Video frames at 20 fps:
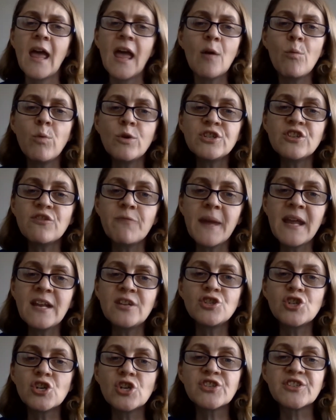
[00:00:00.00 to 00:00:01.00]
It wouldn't have
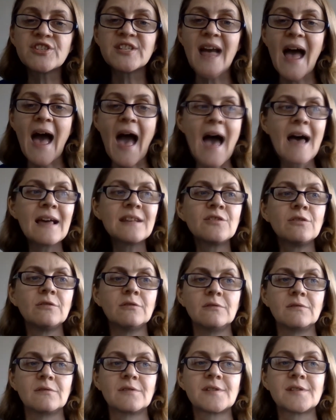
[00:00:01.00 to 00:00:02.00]
been just
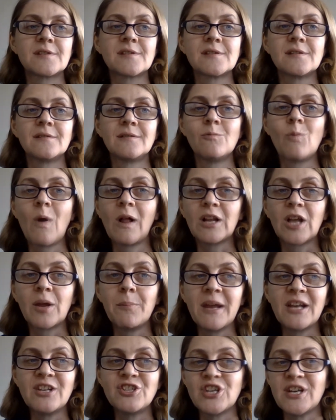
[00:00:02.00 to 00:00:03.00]
adults
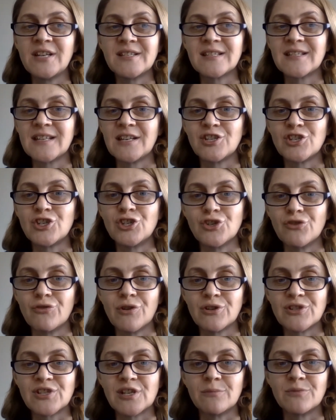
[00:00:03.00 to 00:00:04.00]
welcoming Jesus into
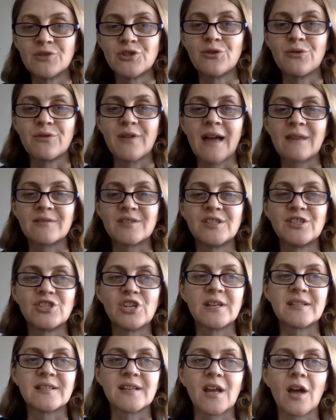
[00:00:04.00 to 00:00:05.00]
Jerusalem 2,000
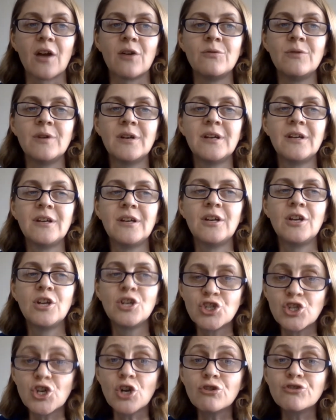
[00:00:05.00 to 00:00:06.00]
years ago.
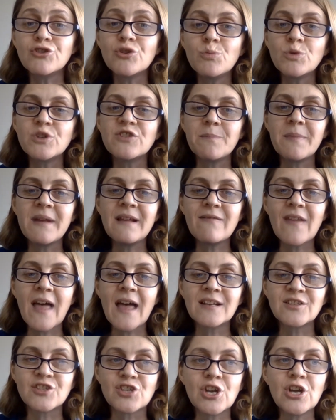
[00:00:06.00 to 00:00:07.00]
Children would have been
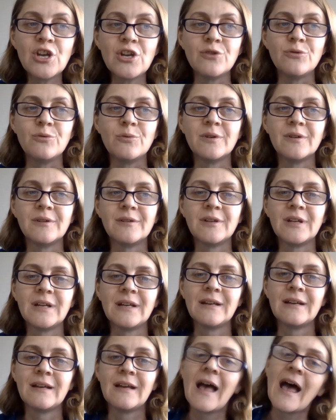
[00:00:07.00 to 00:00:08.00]
there too.
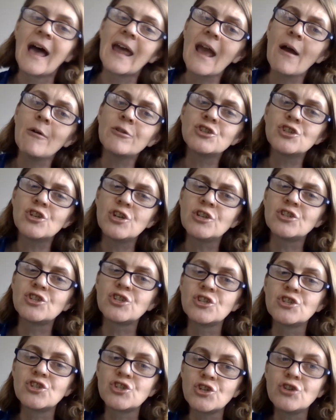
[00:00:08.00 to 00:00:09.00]
And our
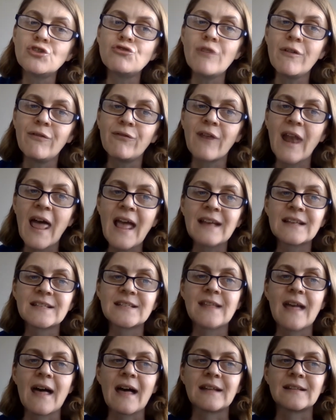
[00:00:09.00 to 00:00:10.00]
churches should
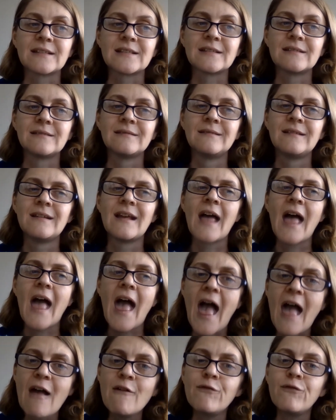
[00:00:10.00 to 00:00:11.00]
reflect that.
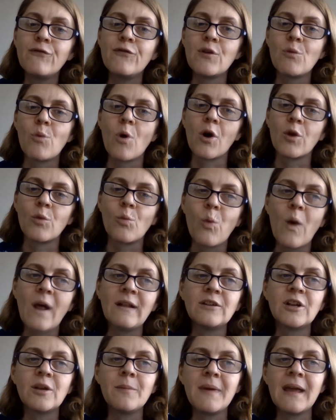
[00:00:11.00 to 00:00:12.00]
Everyone
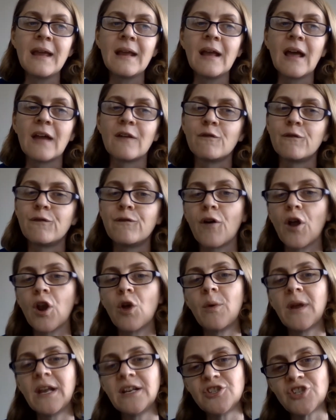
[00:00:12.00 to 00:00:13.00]
welcoming and
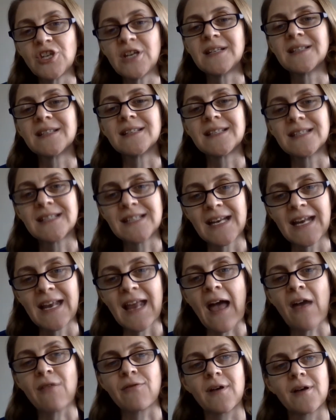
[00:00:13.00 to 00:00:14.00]
following Jesus
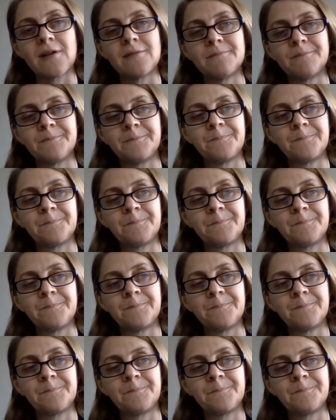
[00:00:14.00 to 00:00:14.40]
together.